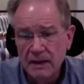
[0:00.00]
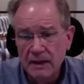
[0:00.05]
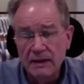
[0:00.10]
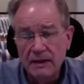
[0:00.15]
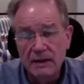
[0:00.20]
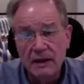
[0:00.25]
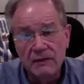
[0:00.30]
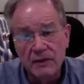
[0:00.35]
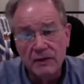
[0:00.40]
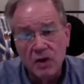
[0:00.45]

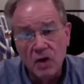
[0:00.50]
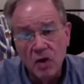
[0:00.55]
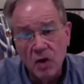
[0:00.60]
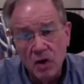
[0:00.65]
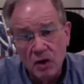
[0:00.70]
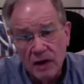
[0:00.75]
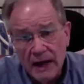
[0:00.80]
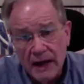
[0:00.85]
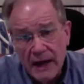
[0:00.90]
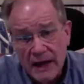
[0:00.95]
You have a
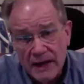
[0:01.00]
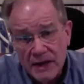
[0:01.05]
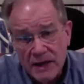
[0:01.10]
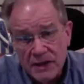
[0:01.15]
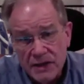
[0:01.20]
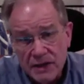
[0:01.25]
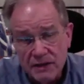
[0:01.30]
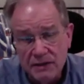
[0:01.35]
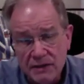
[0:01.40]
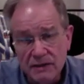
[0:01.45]
call to
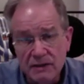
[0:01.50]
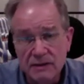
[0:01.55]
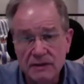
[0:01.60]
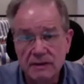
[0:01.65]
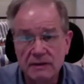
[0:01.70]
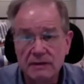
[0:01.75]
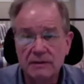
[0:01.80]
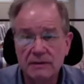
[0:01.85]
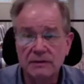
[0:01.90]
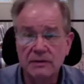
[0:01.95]
action.
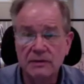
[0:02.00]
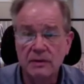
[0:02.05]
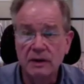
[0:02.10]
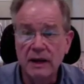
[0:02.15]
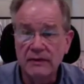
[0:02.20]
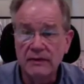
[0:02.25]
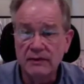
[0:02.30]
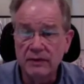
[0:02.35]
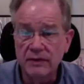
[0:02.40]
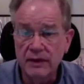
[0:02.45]
So
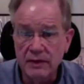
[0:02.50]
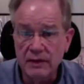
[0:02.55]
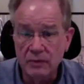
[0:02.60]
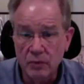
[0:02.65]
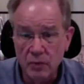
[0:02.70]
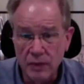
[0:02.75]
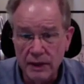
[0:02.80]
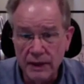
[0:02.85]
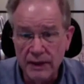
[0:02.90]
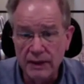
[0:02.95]
after they
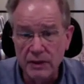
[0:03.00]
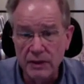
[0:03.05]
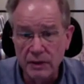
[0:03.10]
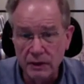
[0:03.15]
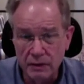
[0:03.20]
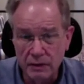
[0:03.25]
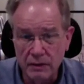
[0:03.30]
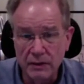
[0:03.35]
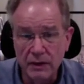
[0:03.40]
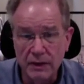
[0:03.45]
read
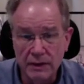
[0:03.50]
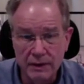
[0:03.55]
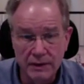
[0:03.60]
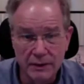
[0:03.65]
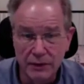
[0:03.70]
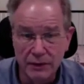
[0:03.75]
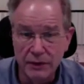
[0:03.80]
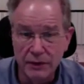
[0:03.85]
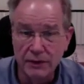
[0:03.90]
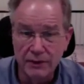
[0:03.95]

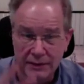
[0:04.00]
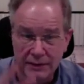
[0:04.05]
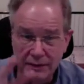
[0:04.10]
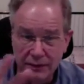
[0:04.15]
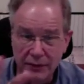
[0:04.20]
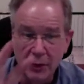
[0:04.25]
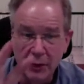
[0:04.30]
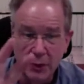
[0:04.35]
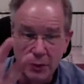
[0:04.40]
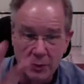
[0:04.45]

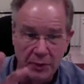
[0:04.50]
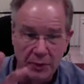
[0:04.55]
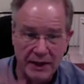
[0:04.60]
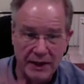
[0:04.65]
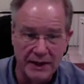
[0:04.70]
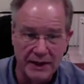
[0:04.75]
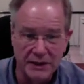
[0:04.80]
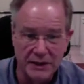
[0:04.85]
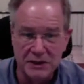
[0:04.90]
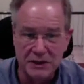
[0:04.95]
this
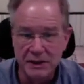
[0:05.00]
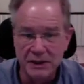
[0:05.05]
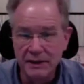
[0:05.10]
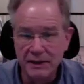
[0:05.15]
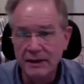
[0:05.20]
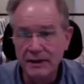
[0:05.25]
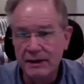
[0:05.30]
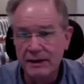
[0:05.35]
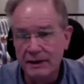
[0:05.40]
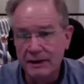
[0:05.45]
homepage,
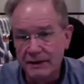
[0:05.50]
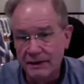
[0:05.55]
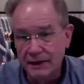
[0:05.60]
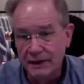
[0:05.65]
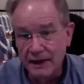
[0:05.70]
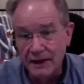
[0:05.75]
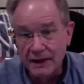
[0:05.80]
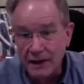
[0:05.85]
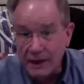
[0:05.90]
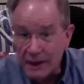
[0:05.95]

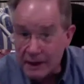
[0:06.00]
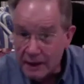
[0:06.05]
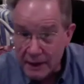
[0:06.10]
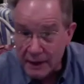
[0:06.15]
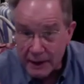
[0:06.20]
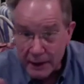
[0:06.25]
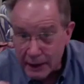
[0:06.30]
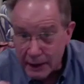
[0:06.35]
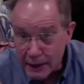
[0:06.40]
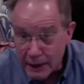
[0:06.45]
they can
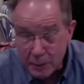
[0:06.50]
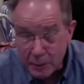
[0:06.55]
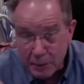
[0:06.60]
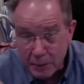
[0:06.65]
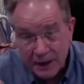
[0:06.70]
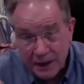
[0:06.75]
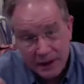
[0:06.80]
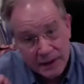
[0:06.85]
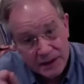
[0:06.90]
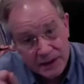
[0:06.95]
click on a little
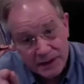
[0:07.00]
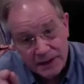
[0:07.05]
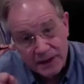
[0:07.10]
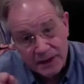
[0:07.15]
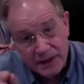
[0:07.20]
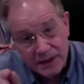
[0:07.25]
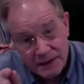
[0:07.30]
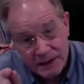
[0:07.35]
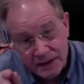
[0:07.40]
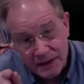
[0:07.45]
button that
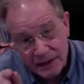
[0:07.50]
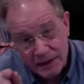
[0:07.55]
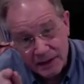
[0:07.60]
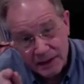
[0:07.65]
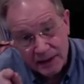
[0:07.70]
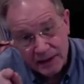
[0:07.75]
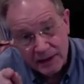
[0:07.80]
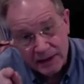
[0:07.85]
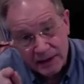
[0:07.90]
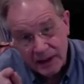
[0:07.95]
says,
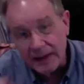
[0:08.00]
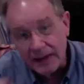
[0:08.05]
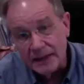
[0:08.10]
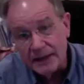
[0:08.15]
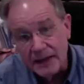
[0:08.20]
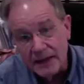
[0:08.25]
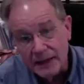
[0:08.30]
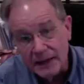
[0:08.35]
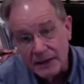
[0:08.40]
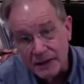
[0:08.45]

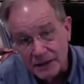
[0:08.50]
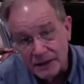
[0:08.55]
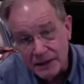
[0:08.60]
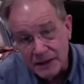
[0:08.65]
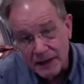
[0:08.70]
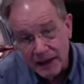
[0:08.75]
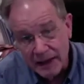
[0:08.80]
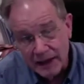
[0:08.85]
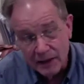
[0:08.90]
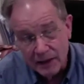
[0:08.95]
contact
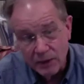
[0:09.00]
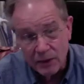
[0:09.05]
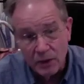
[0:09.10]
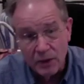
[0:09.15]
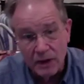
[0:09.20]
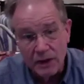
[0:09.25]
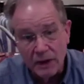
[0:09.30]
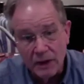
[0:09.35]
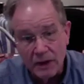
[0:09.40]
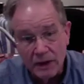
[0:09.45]
us now,
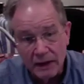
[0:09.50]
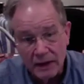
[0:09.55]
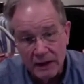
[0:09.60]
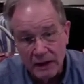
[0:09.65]
or